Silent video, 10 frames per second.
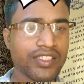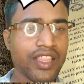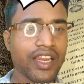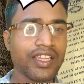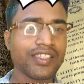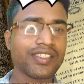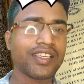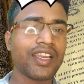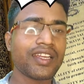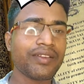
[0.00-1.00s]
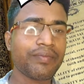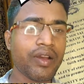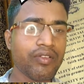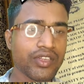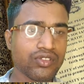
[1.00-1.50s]
the legislative
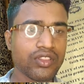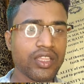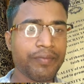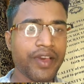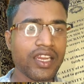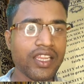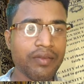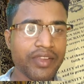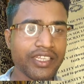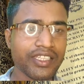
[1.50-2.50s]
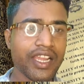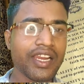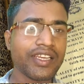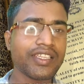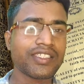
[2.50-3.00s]
powers on the Parliament
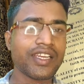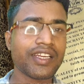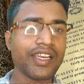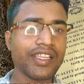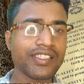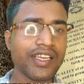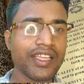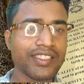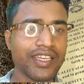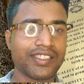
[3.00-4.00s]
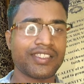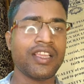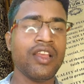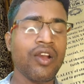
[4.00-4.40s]
and state legislatures